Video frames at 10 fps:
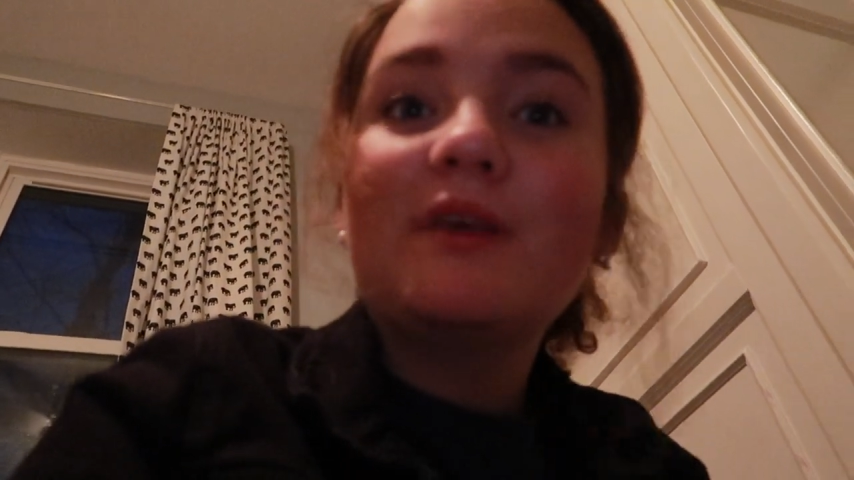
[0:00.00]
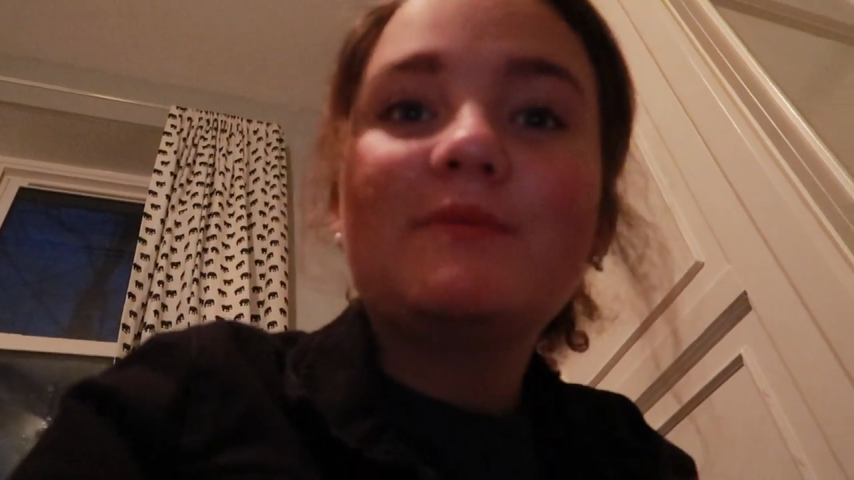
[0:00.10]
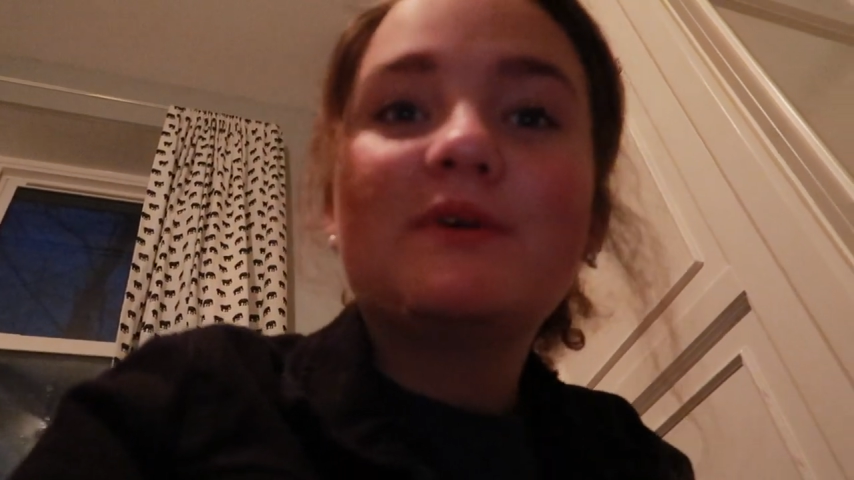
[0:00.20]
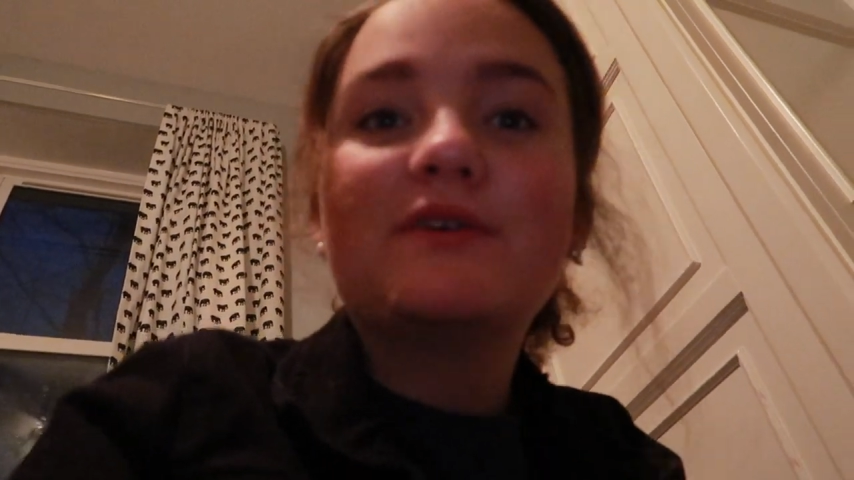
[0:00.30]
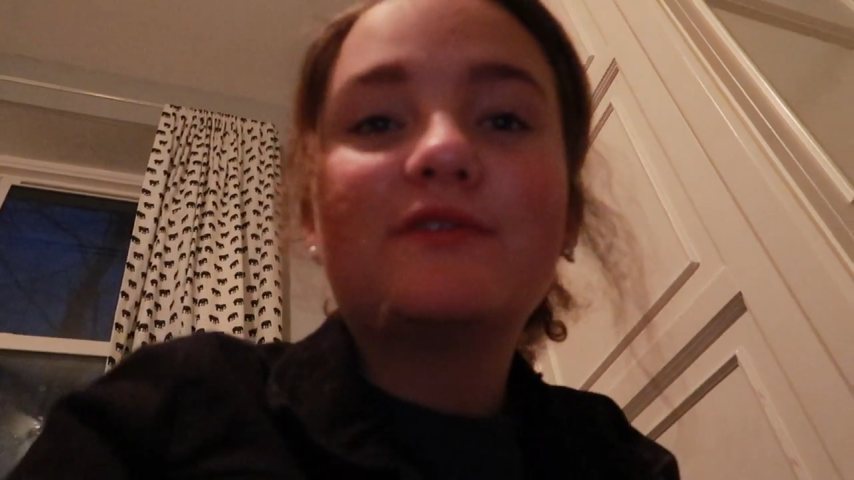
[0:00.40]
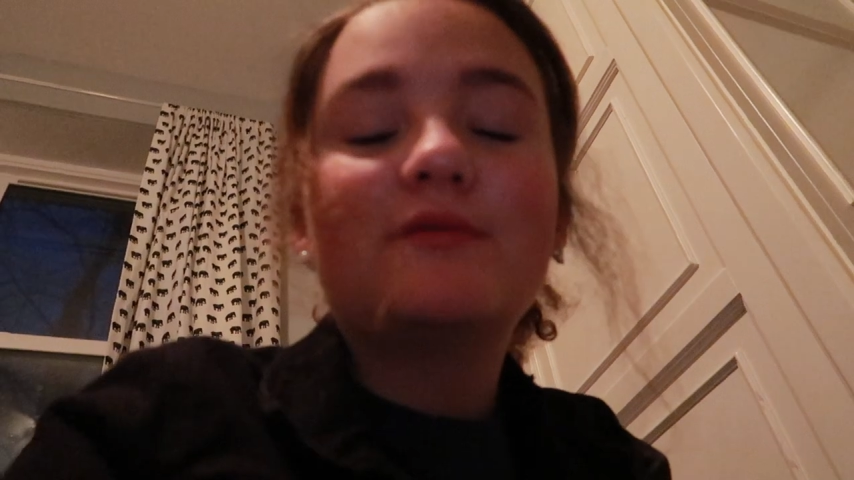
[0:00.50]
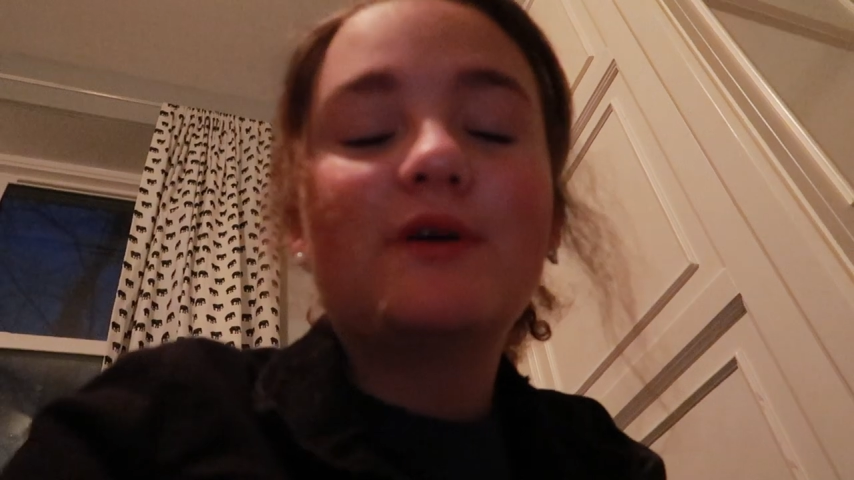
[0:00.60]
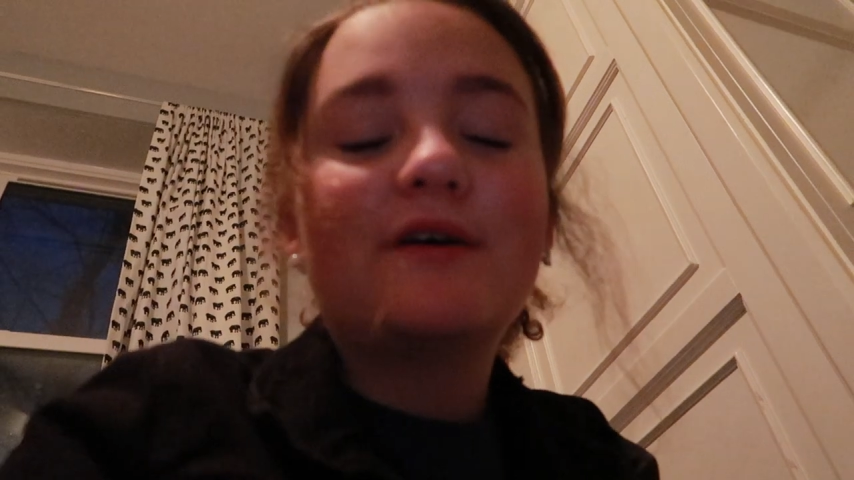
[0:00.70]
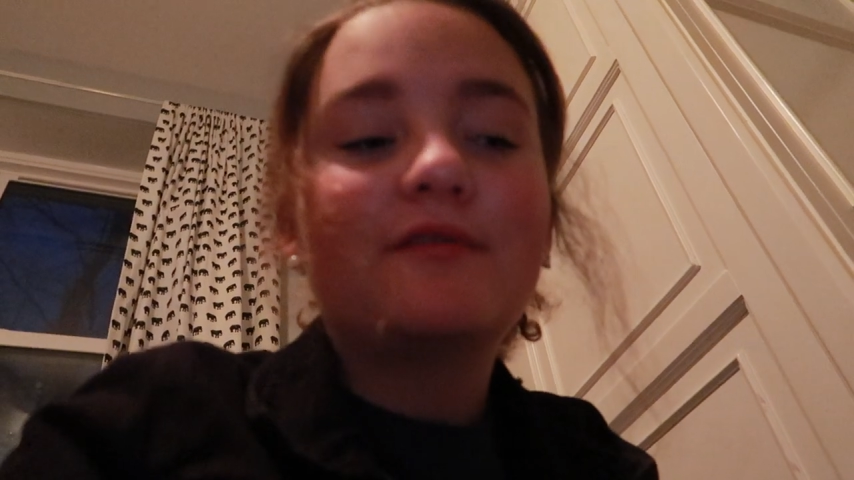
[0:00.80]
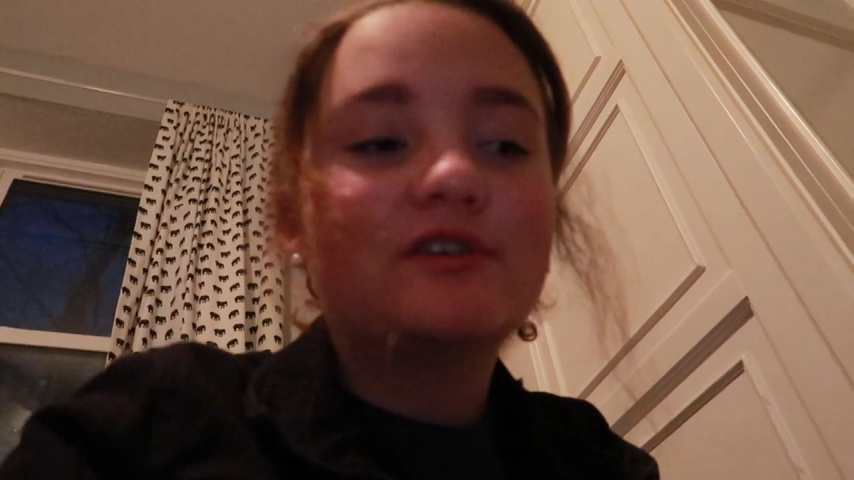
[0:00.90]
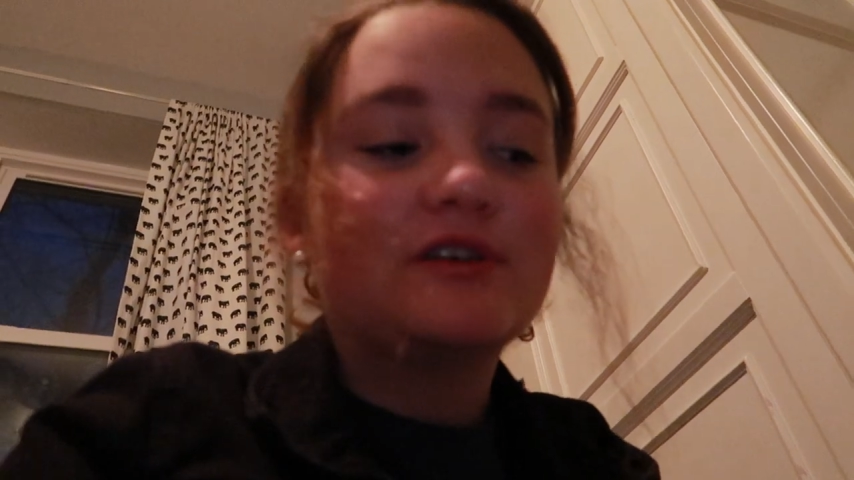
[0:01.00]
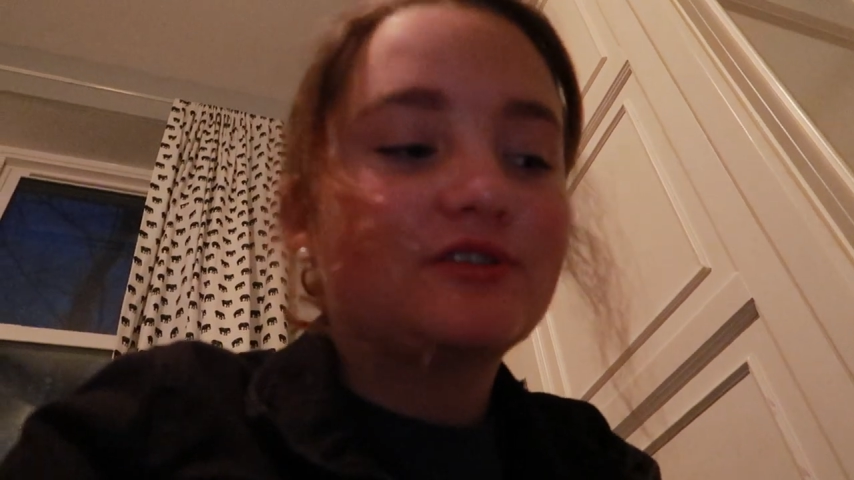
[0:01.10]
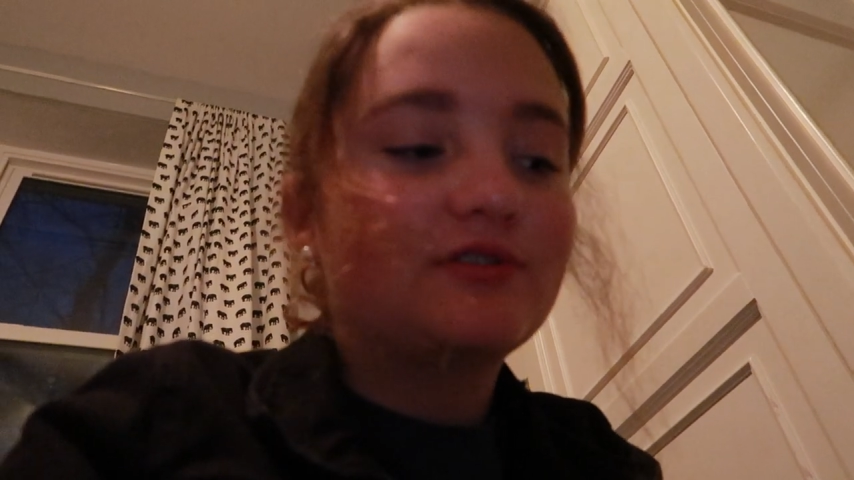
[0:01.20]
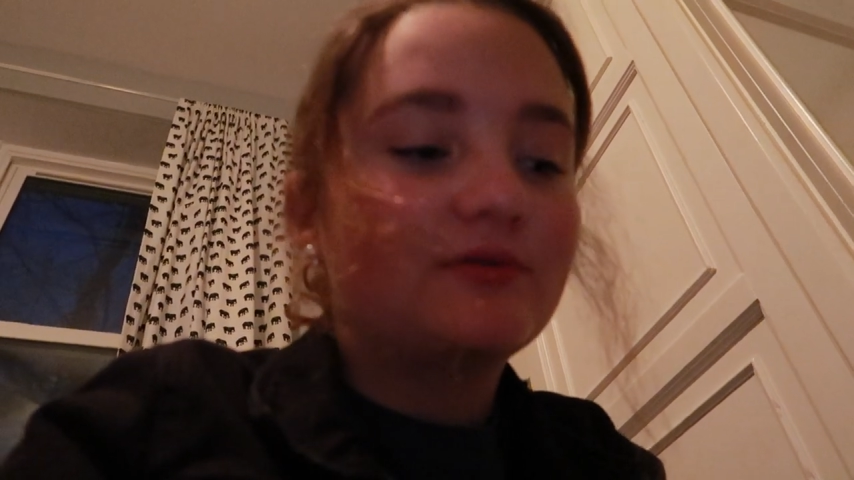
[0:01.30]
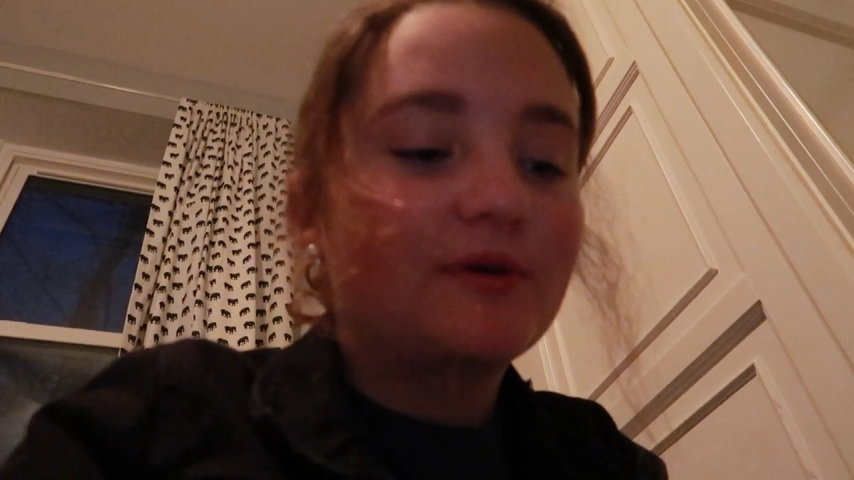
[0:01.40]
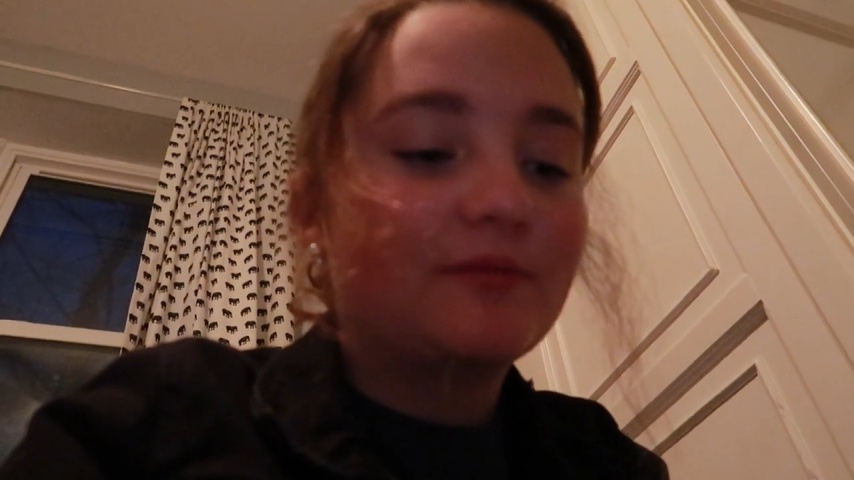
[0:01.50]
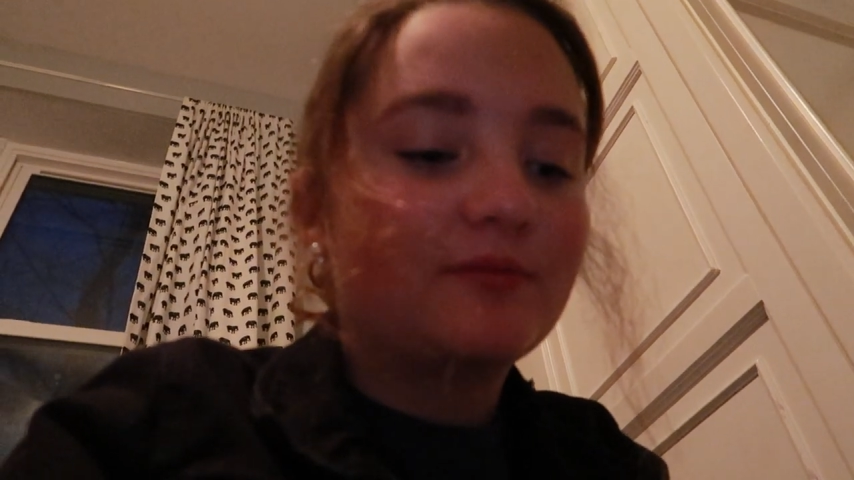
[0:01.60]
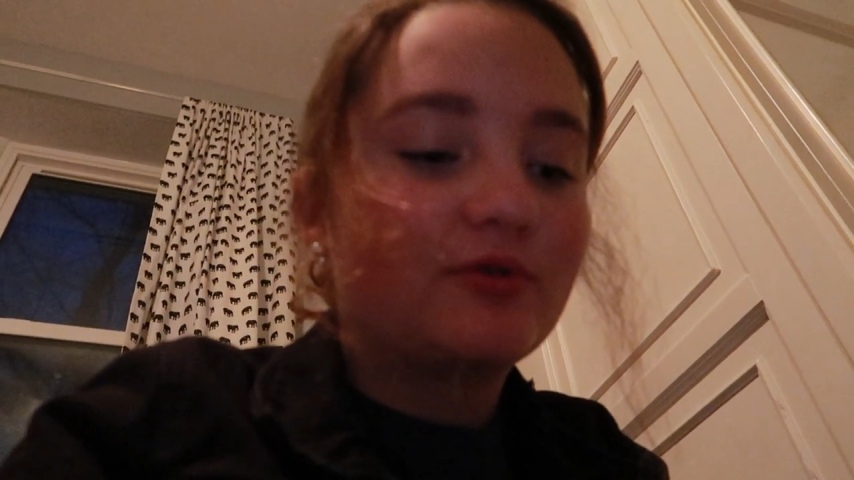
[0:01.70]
Because we have a um,